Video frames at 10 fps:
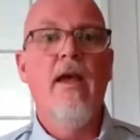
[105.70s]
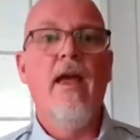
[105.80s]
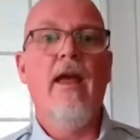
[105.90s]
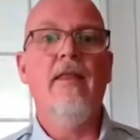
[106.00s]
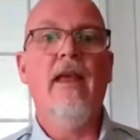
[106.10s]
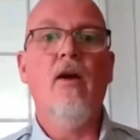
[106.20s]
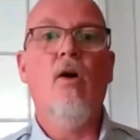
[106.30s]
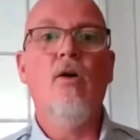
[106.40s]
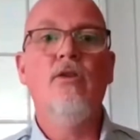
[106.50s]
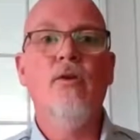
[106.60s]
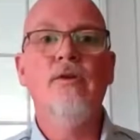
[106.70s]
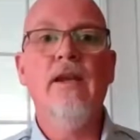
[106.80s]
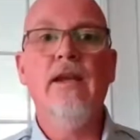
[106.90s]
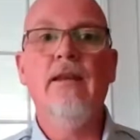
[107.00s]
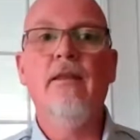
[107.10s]
And they also
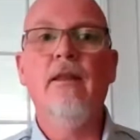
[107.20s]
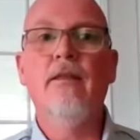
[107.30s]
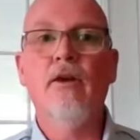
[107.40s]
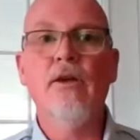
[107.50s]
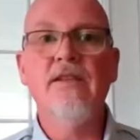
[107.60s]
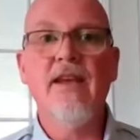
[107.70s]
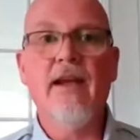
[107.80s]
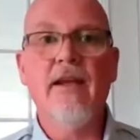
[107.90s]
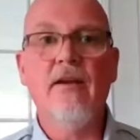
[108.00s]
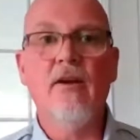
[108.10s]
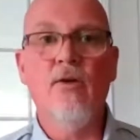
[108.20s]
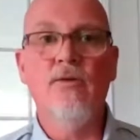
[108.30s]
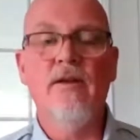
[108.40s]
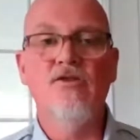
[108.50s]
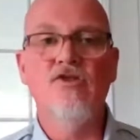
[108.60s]
need the 30-second
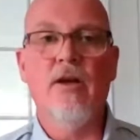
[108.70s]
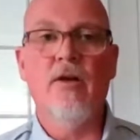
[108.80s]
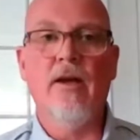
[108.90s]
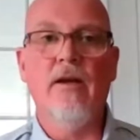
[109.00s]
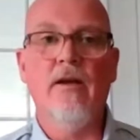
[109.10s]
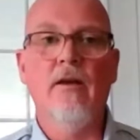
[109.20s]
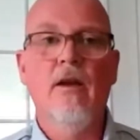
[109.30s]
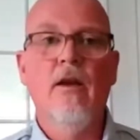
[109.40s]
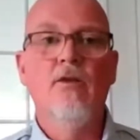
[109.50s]
code that is generated.